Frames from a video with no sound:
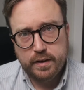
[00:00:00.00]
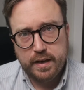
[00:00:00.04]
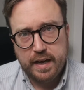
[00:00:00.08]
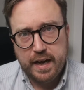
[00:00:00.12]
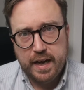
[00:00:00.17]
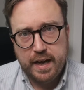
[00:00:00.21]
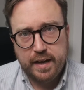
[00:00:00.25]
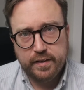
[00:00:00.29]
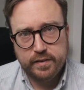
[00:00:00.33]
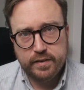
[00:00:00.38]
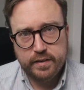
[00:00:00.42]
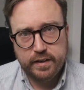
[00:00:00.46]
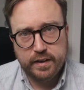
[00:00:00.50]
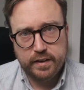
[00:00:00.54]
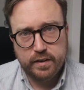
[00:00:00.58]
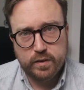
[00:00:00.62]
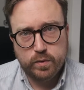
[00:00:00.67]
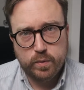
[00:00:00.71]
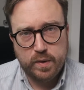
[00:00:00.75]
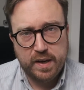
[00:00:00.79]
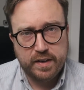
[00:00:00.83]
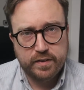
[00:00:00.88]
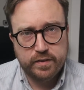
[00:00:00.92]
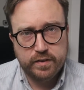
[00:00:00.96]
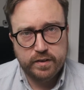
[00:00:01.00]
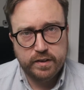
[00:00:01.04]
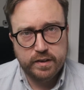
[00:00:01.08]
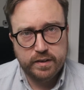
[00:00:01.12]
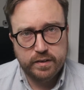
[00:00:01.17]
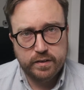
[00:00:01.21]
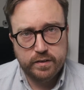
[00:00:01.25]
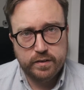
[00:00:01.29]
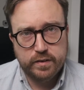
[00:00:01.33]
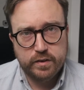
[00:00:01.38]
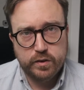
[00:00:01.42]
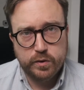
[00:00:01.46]
asking
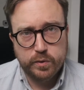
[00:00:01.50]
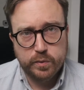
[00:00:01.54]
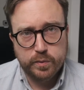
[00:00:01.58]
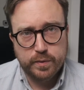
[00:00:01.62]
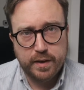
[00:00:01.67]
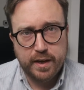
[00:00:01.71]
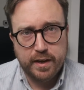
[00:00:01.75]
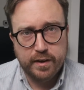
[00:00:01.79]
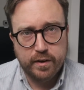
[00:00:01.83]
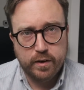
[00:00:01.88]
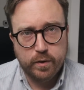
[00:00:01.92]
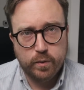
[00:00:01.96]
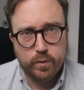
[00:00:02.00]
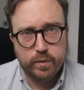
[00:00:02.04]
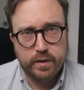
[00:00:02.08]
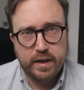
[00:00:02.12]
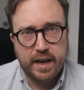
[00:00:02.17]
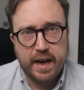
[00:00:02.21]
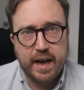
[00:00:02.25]
questions to unlock